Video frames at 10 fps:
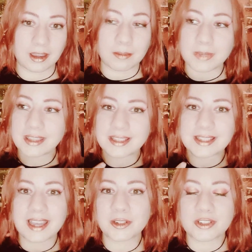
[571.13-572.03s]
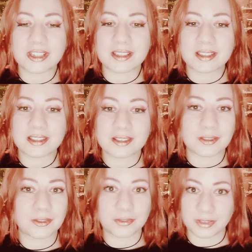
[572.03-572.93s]
May these energies
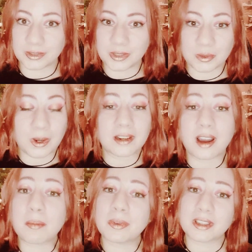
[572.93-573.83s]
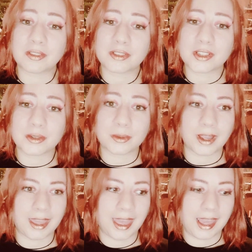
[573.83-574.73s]
fill you and uplift you.
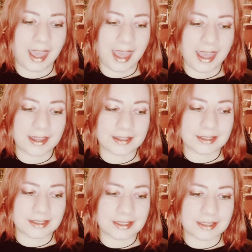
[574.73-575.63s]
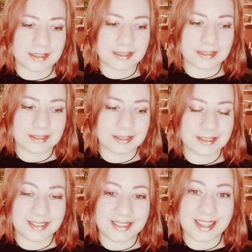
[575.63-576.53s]
And
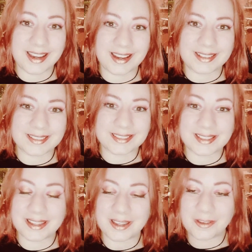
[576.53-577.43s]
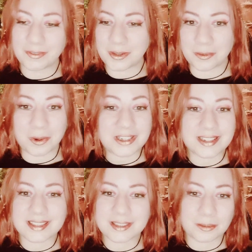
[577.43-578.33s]
yeah, if you're
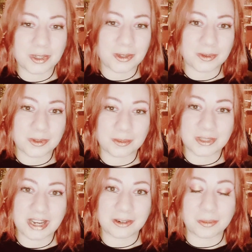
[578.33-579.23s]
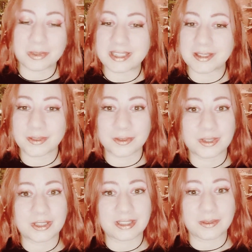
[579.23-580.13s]
watching this on my YouTube channel, please feel free
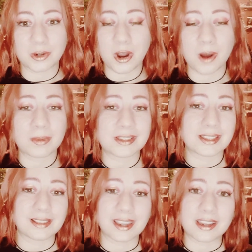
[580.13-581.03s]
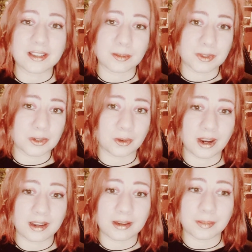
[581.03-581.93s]
to leave a comment, a like,
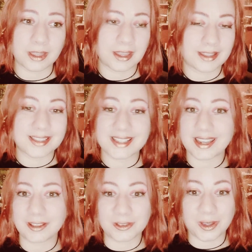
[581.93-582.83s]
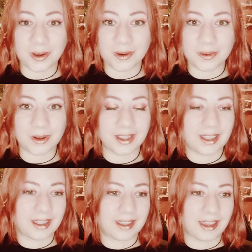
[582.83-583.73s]
subscribe, say hello.
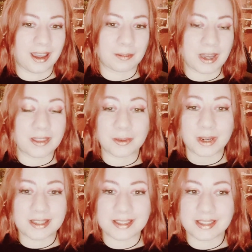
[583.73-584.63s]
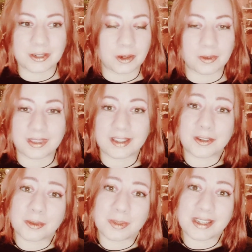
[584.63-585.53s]
Um, otherwise, you know, thank you
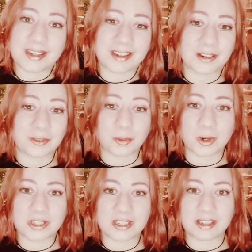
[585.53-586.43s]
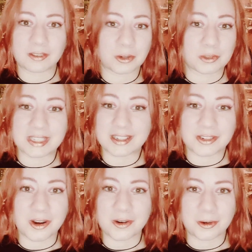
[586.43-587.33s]
for being here and for watching. If you're on
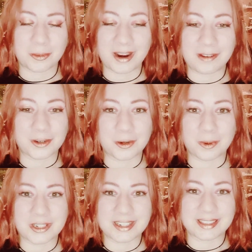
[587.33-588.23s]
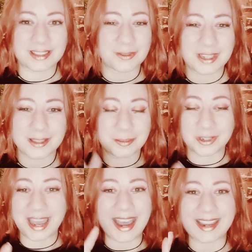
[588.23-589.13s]
TikTok or wherever you're watching this
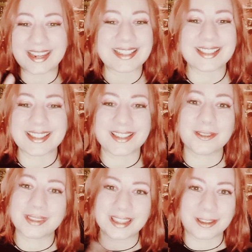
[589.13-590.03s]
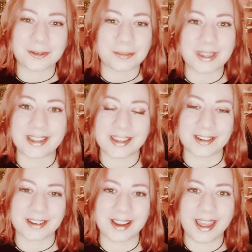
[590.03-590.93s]
Facebook, hi, I see you. Thank you for being
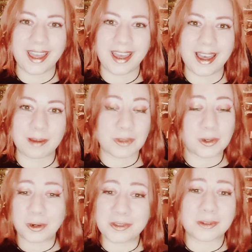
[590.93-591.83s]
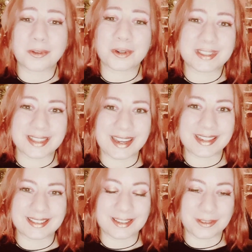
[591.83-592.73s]
here. Um, you can also, of course, like
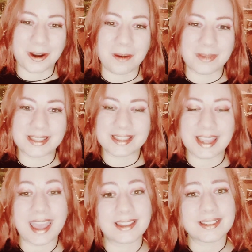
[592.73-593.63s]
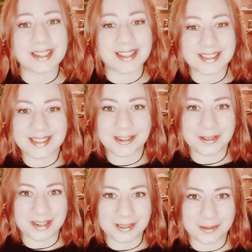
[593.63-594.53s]
and leave a comment, and I'll see you
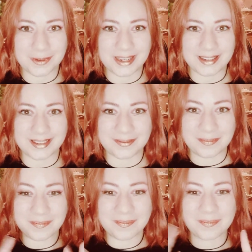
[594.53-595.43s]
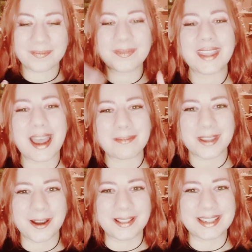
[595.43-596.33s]
next week. Happy
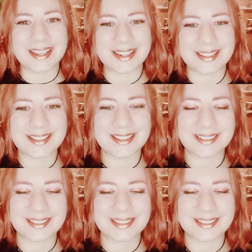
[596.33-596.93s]
holidays.